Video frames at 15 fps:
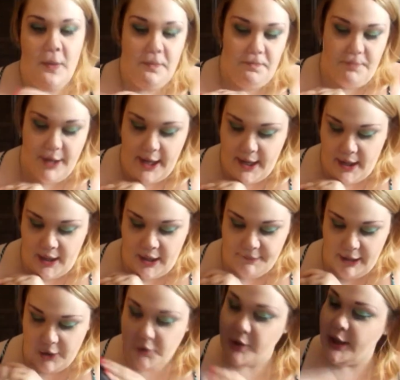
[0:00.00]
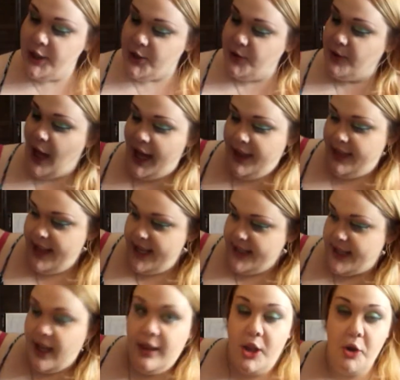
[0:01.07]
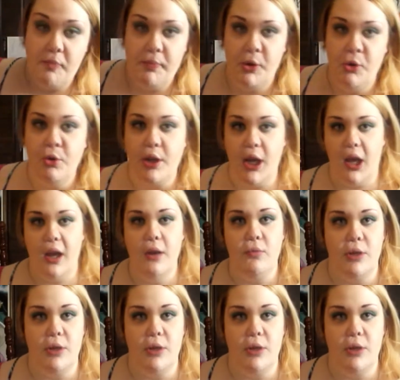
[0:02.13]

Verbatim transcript: But um, I really do like these, and they're boot cut,